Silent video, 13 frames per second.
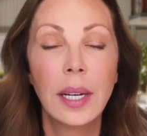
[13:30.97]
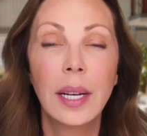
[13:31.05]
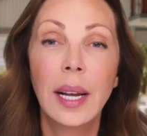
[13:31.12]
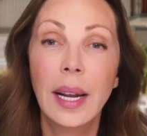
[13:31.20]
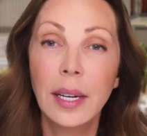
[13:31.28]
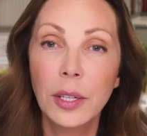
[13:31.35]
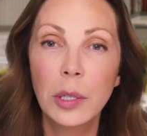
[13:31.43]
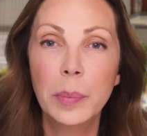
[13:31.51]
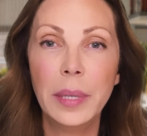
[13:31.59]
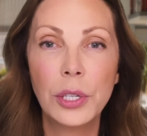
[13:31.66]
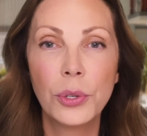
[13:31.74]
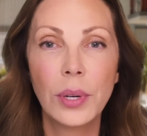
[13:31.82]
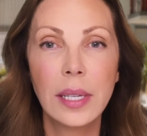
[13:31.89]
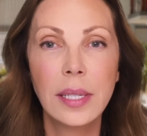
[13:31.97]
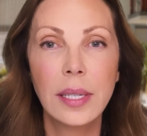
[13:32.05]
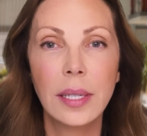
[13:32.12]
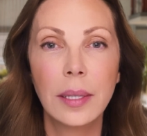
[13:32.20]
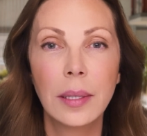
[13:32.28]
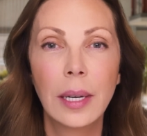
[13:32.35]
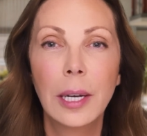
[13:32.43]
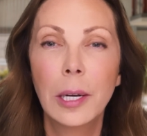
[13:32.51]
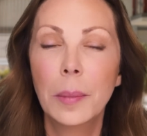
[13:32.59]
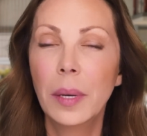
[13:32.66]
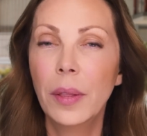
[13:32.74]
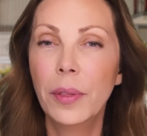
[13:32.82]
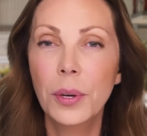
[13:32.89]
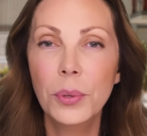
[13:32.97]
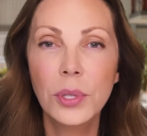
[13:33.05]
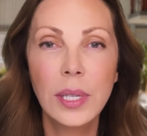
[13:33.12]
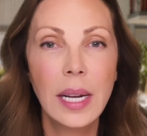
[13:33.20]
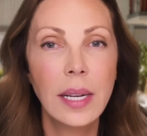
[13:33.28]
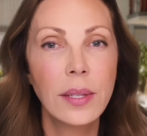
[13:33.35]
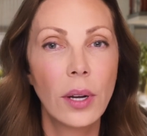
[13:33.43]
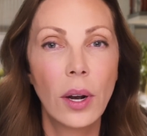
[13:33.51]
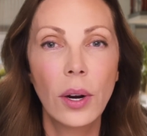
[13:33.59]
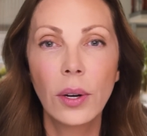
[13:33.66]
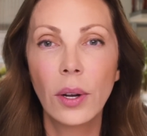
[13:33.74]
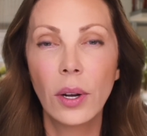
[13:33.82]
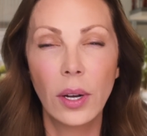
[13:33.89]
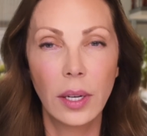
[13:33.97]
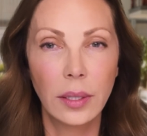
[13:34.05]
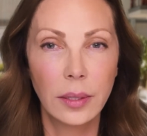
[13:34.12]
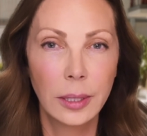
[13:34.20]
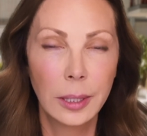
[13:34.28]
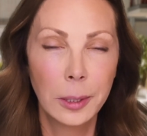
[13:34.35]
and could be trusted, but those days are gone.